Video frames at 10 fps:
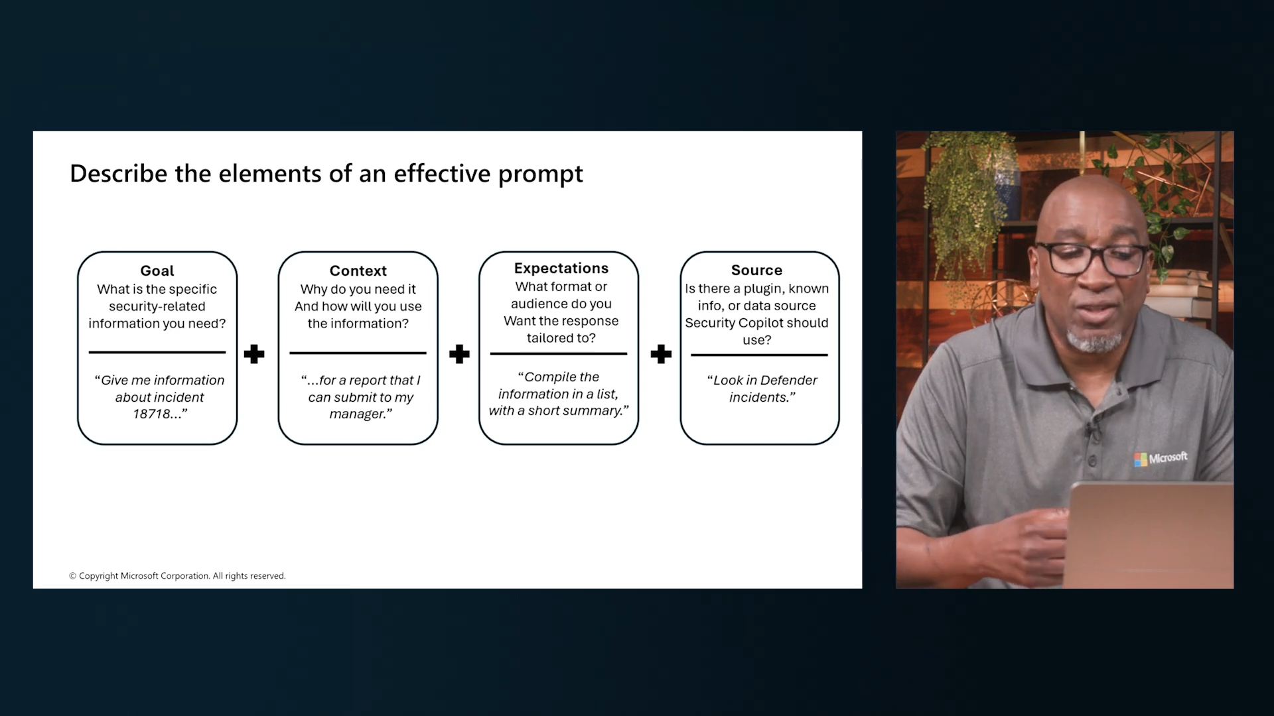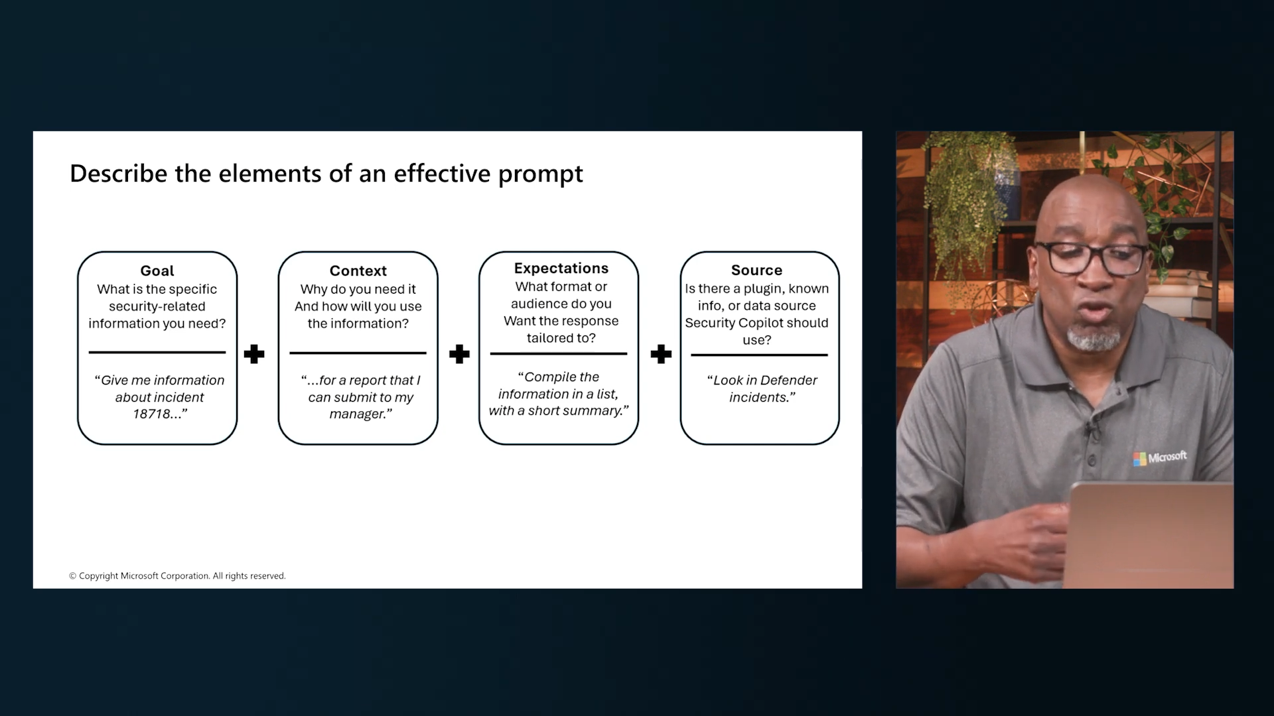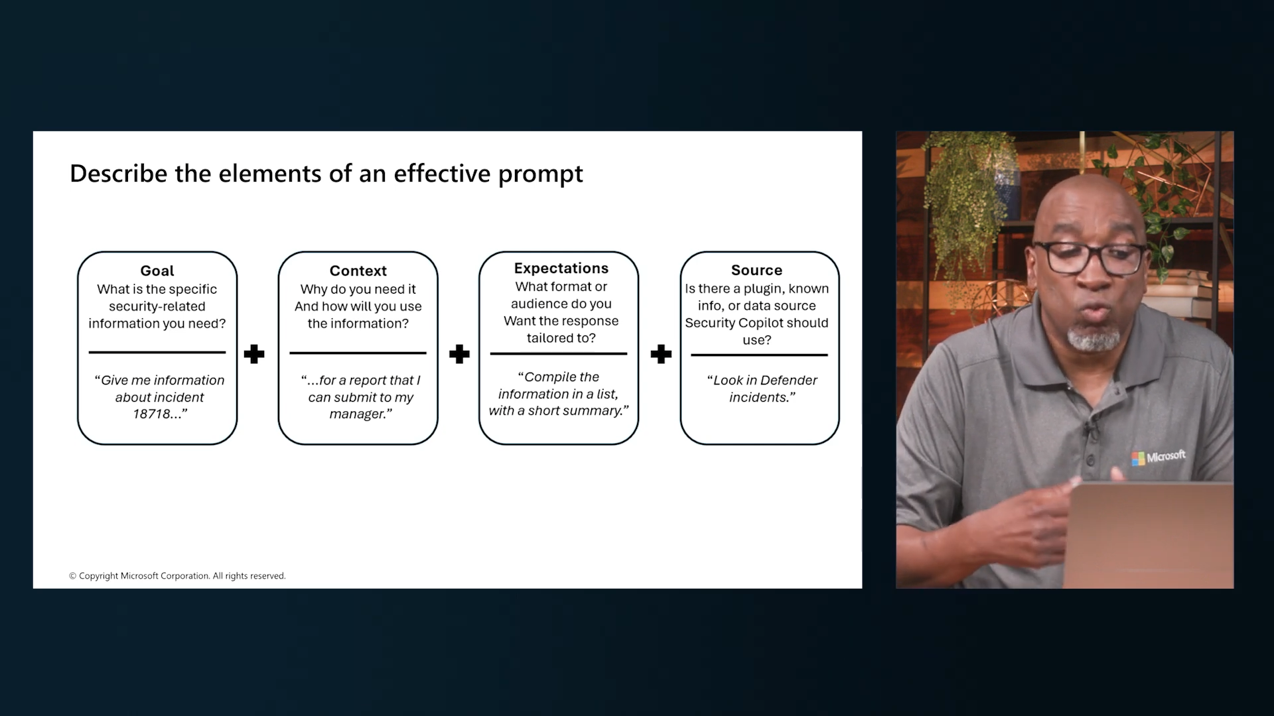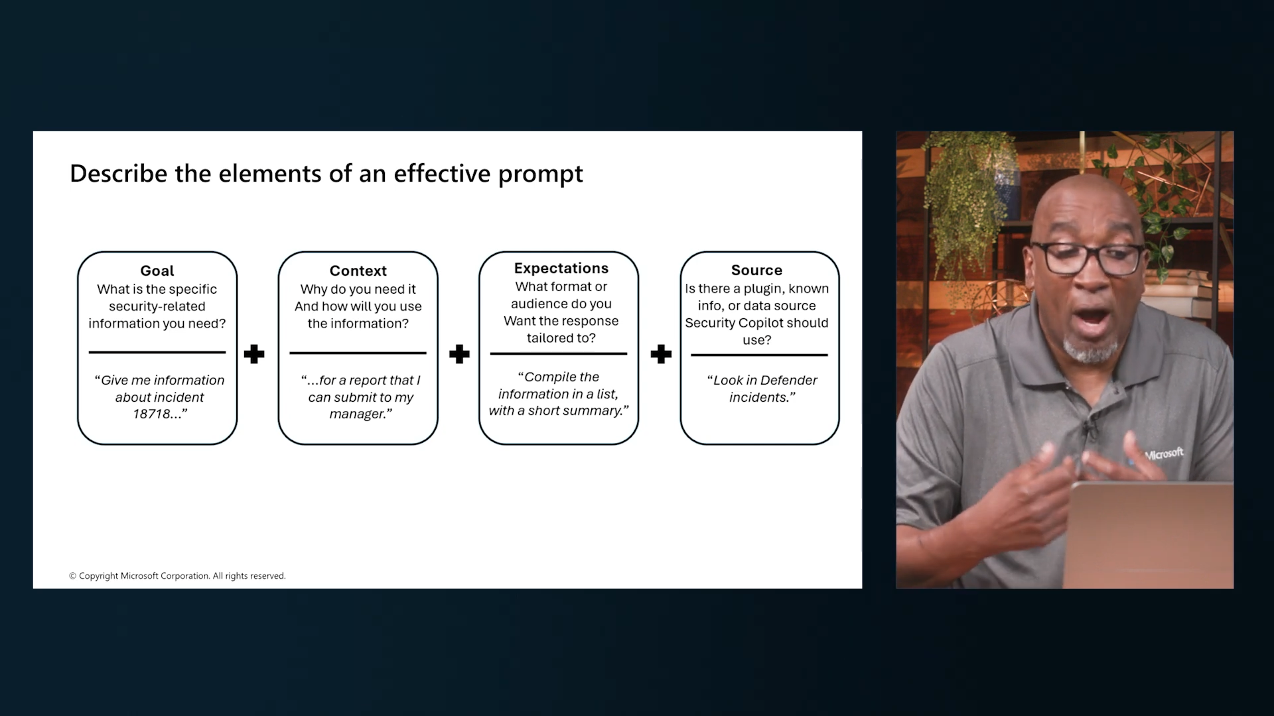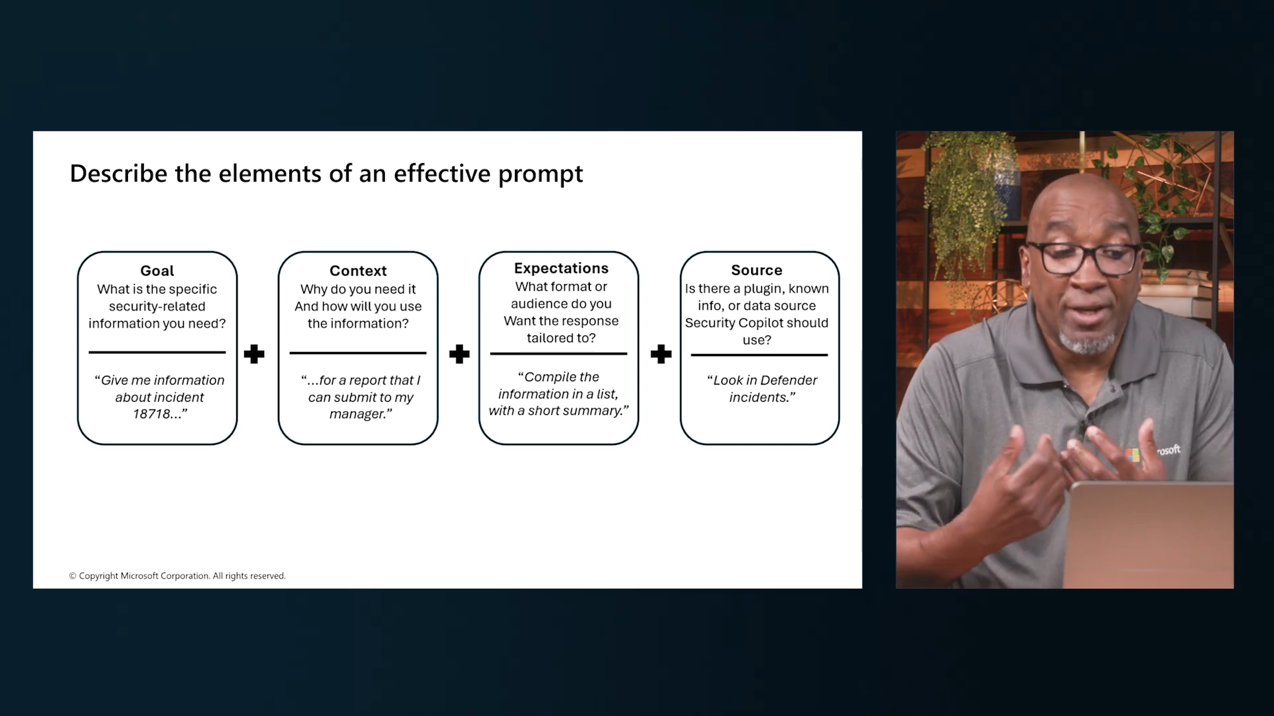is why